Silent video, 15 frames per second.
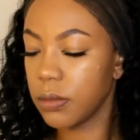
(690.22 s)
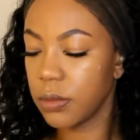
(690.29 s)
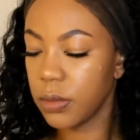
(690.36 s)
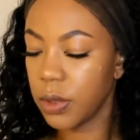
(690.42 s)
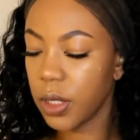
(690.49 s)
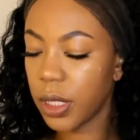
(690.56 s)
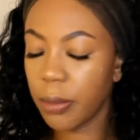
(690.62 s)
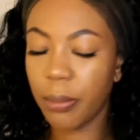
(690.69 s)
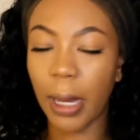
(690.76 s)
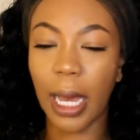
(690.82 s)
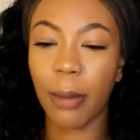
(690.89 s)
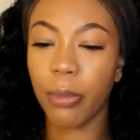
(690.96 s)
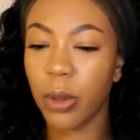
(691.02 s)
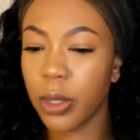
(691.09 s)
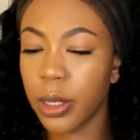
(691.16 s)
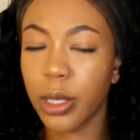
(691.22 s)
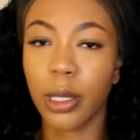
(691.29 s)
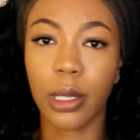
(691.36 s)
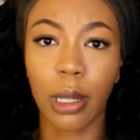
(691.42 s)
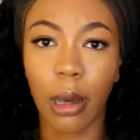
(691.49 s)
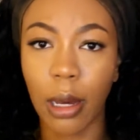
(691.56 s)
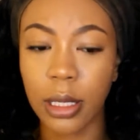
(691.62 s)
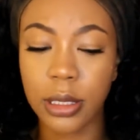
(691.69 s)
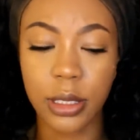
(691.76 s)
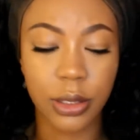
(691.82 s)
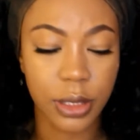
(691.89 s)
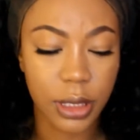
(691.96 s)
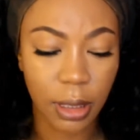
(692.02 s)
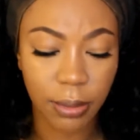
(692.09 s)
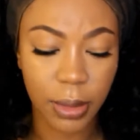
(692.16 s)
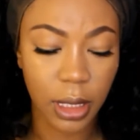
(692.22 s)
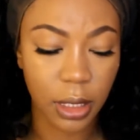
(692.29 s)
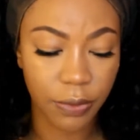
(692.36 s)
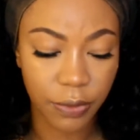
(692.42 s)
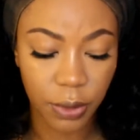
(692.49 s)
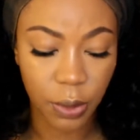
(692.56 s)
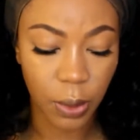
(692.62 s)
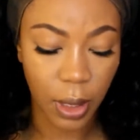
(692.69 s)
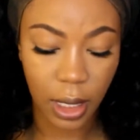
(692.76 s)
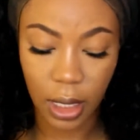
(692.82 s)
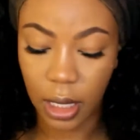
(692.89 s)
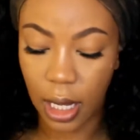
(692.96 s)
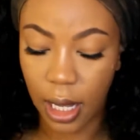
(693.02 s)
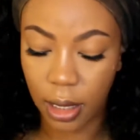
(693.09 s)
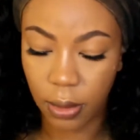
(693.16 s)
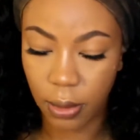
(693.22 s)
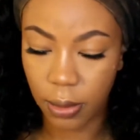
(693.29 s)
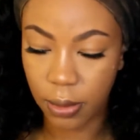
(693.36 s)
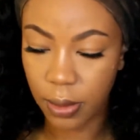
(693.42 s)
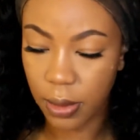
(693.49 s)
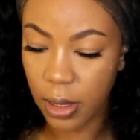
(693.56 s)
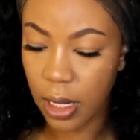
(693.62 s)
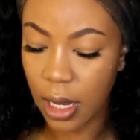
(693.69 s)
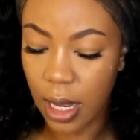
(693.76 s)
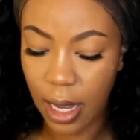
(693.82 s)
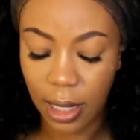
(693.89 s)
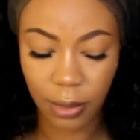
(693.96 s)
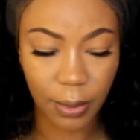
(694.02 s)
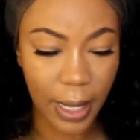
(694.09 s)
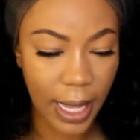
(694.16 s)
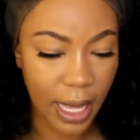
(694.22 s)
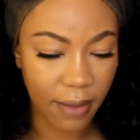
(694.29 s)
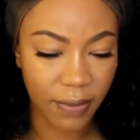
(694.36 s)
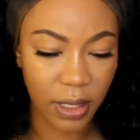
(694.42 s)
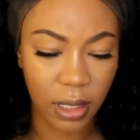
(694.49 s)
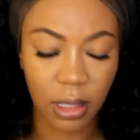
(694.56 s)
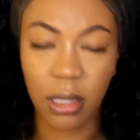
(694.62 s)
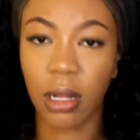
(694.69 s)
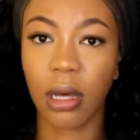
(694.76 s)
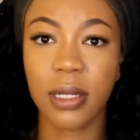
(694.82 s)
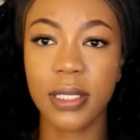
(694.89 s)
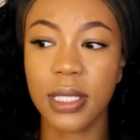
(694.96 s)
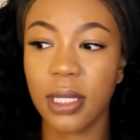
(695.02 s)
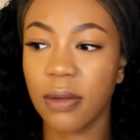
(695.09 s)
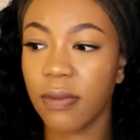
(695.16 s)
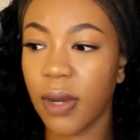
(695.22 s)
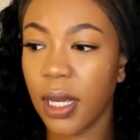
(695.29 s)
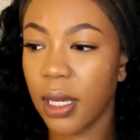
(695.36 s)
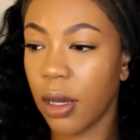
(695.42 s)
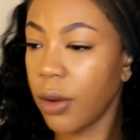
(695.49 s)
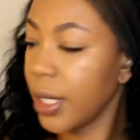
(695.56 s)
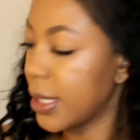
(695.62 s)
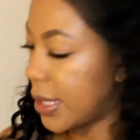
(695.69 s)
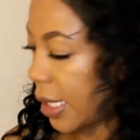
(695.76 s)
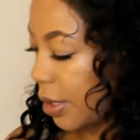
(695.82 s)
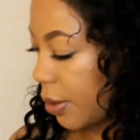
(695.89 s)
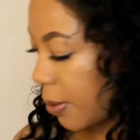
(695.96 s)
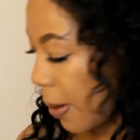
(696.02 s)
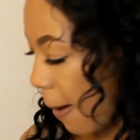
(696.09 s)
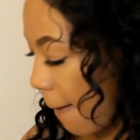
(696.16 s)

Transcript: You can pop on a gloss or something if you want. I don't have any gloss sitting right here. Oh yes I do.